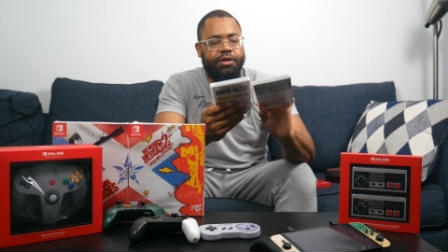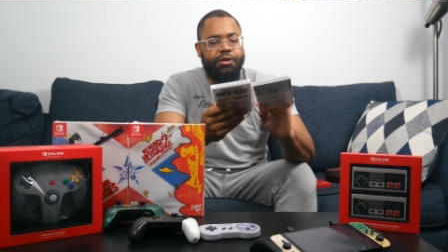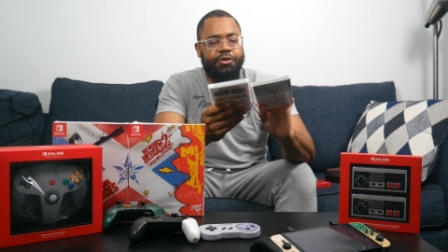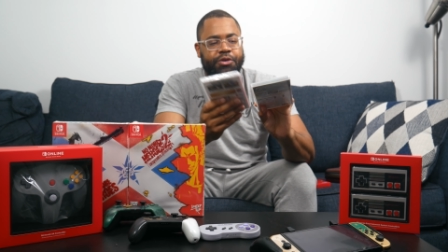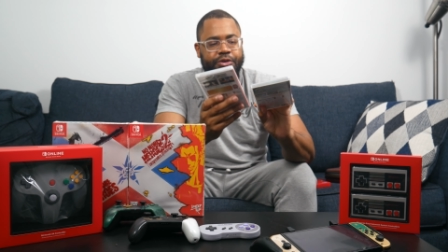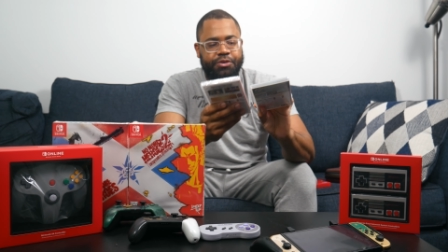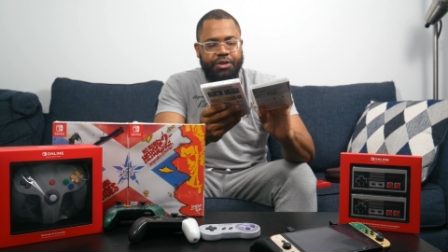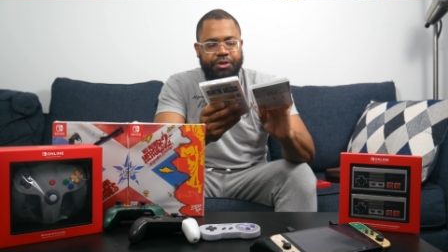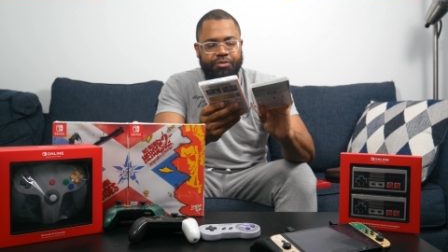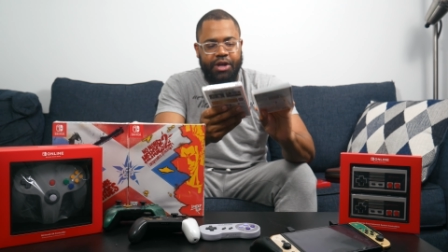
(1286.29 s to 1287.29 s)
Ni no
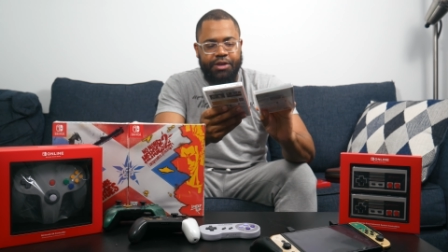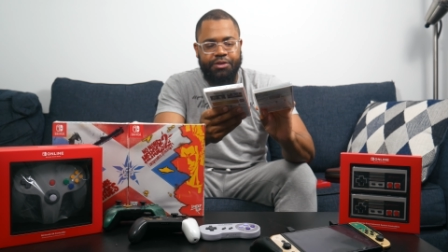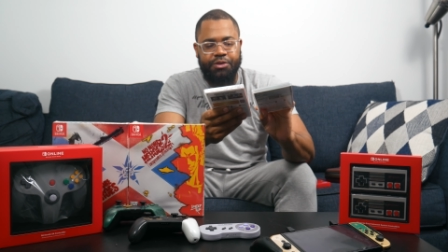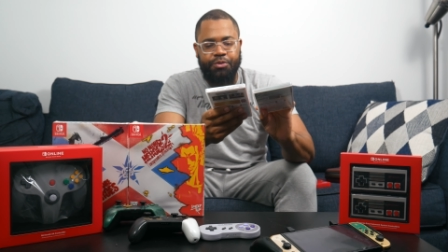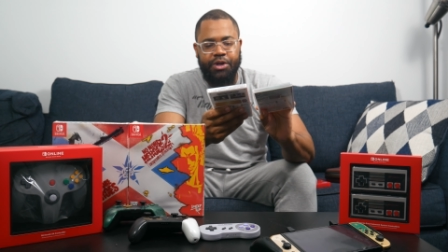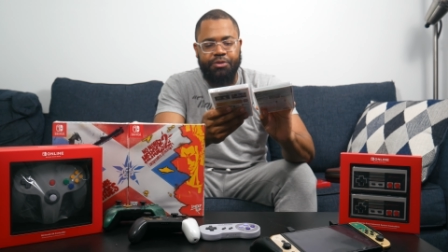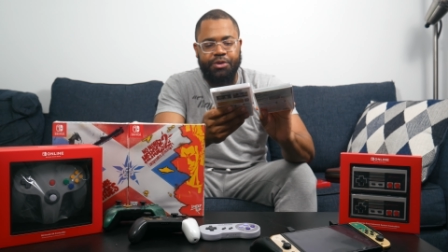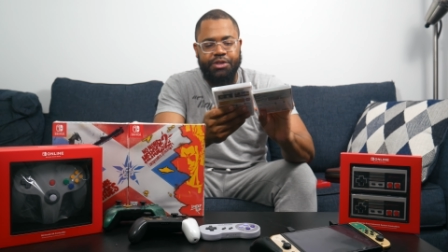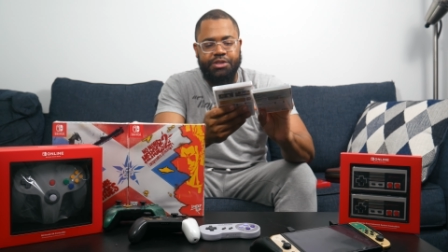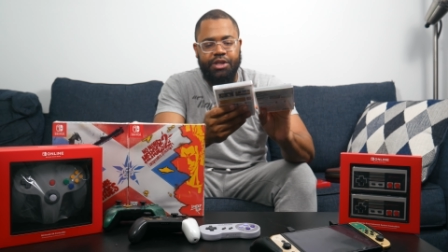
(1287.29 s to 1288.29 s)
Kuni Wrath of the
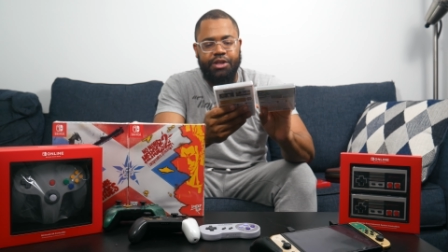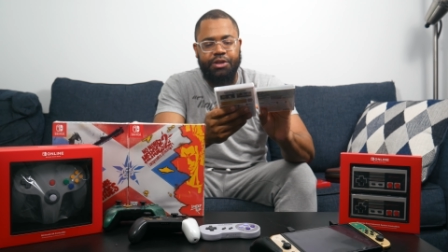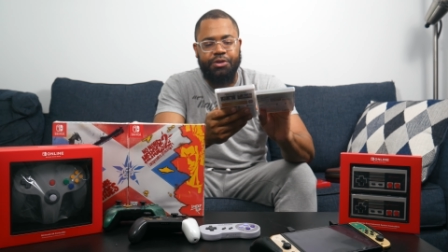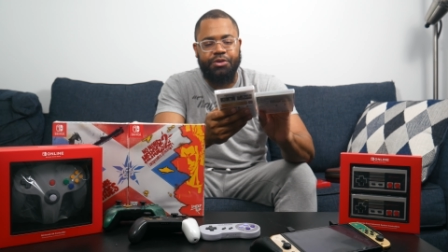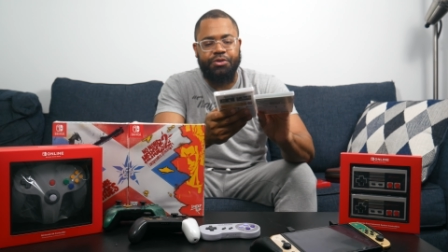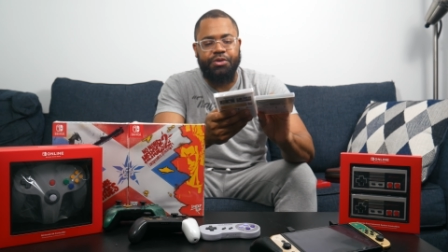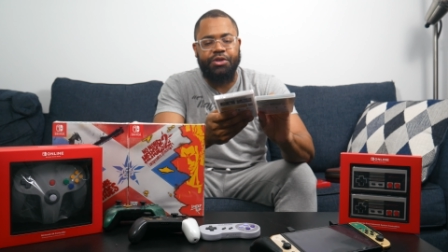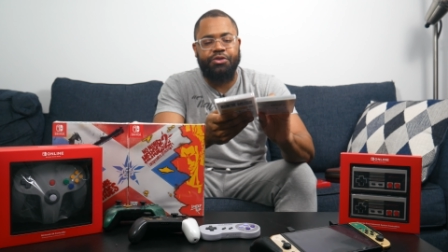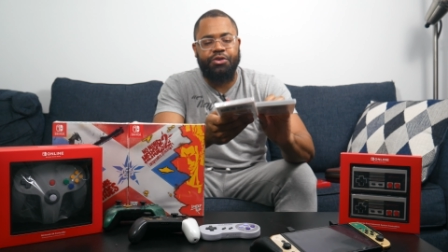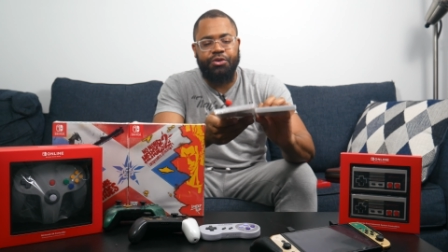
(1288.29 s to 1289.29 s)
White Witch and Ni no
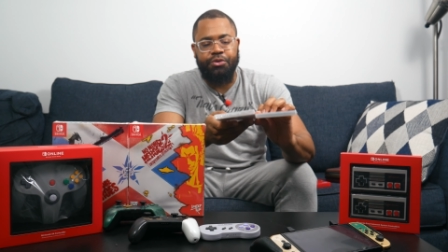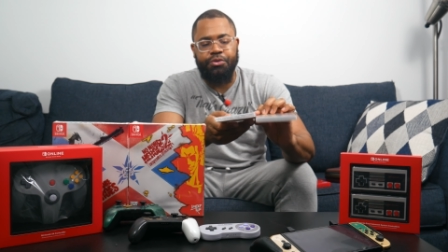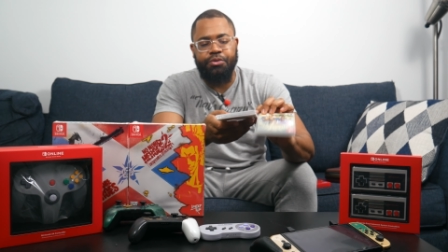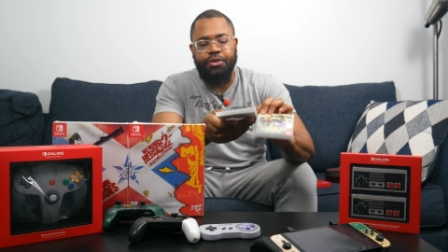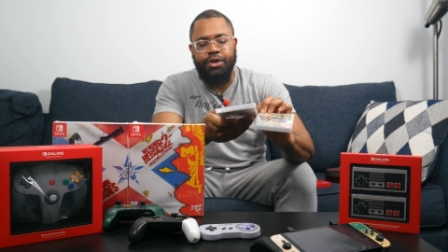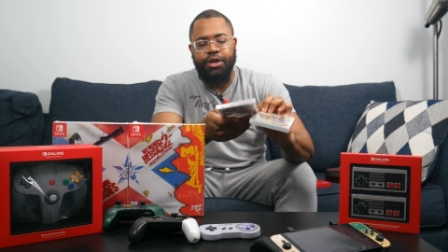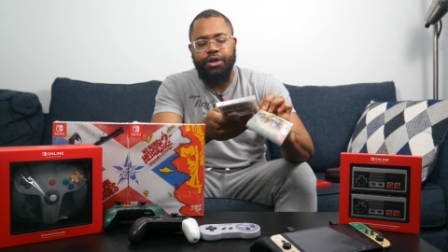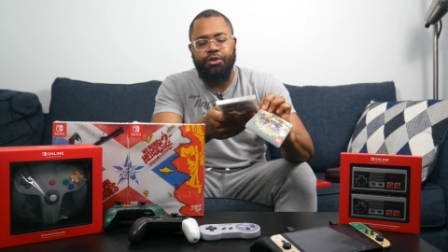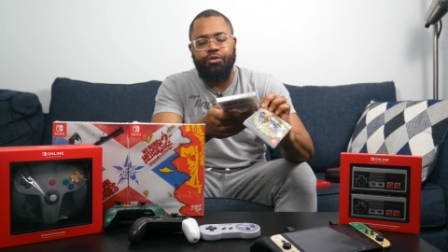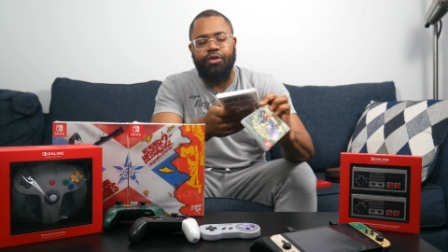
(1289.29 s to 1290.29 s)
Kuni 2
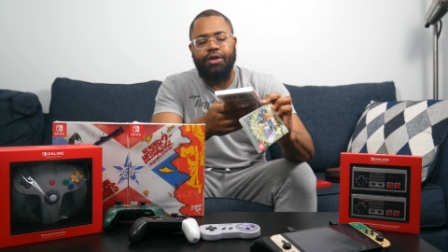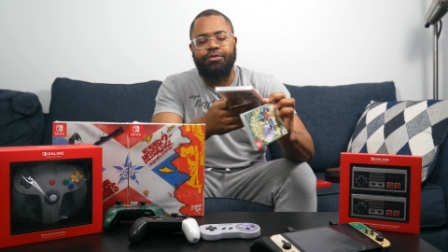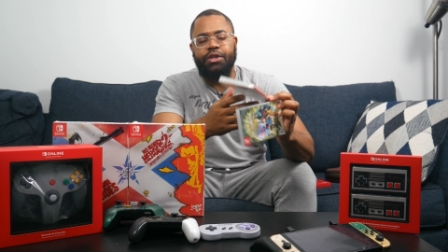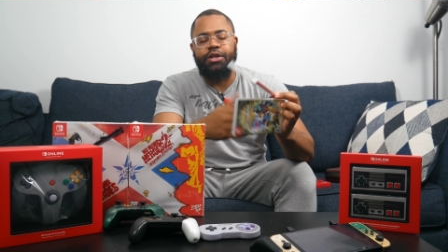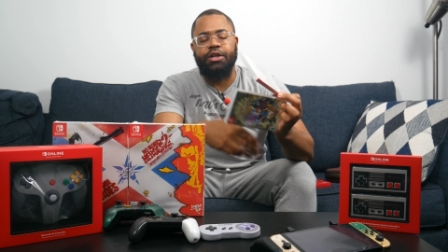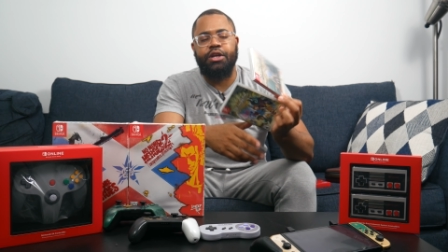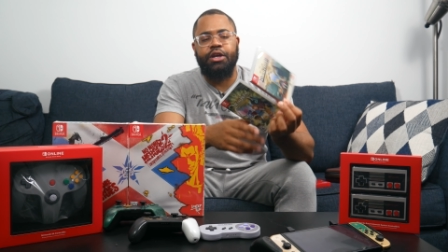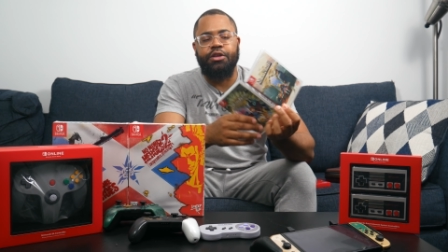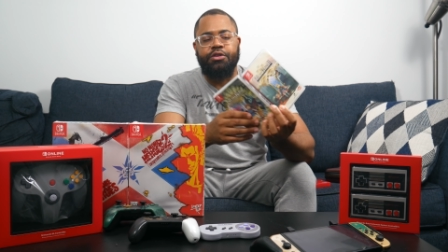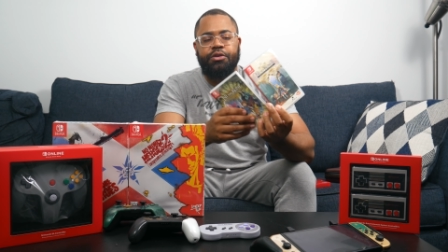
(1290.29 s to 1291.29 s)
Revenant
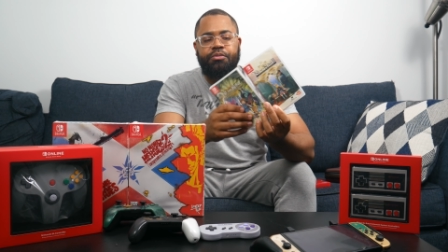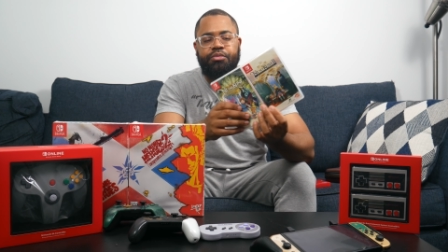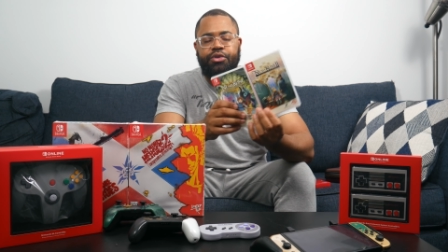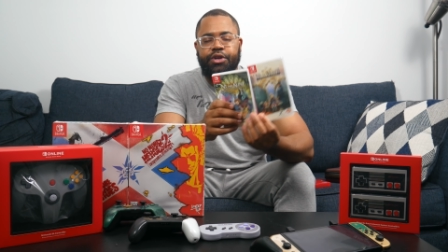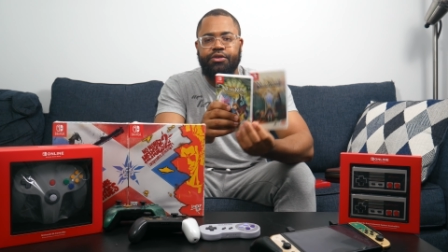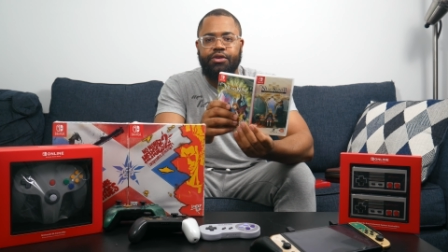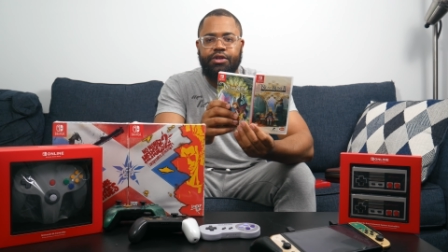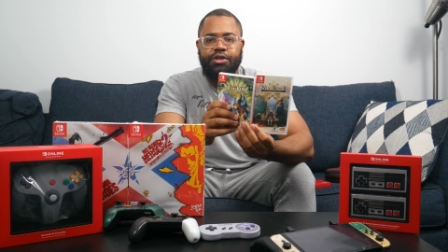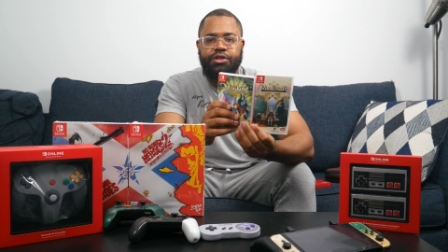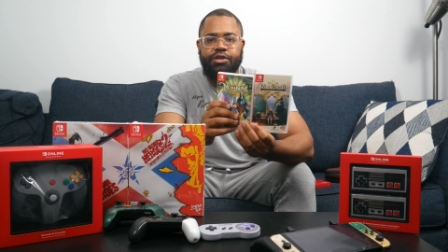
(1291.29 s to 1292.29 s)
Kingdom
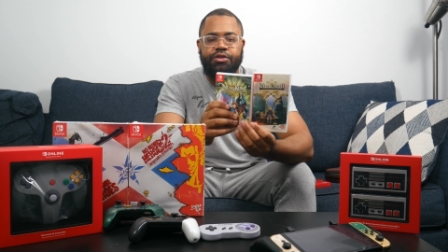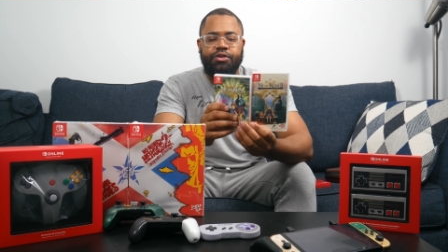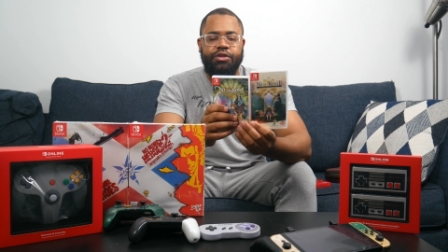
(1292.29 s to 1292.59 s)
Prince Edition.